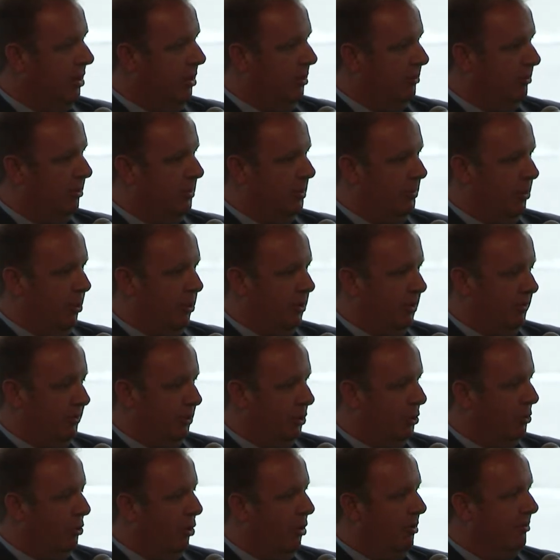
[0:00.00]
From the point of
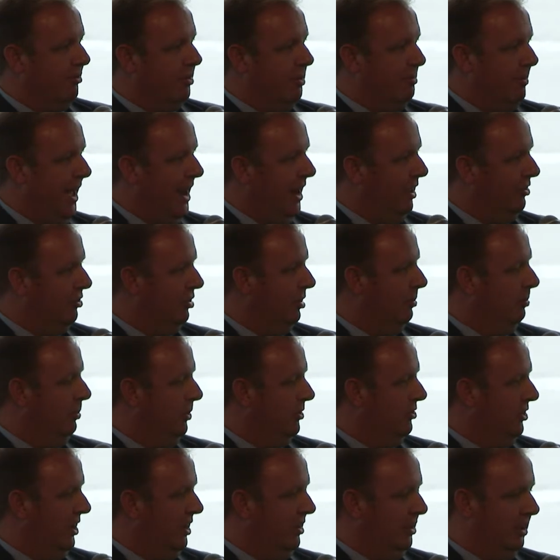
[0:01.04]
view of the manager
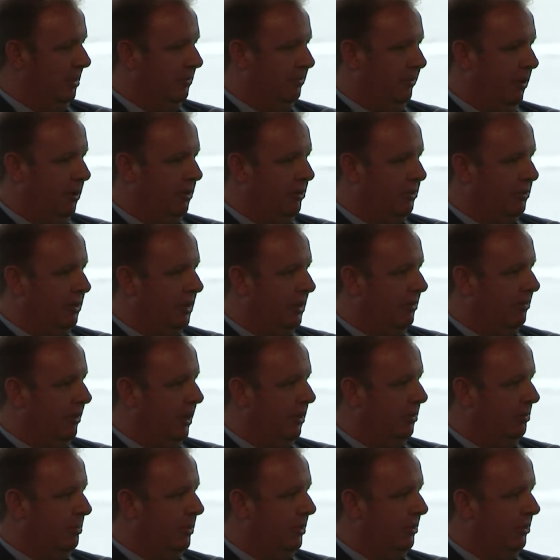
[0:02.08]
presenting forestry
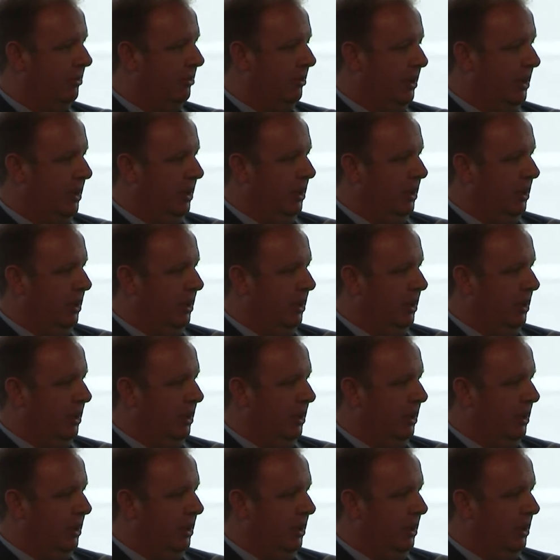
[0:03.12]
investments,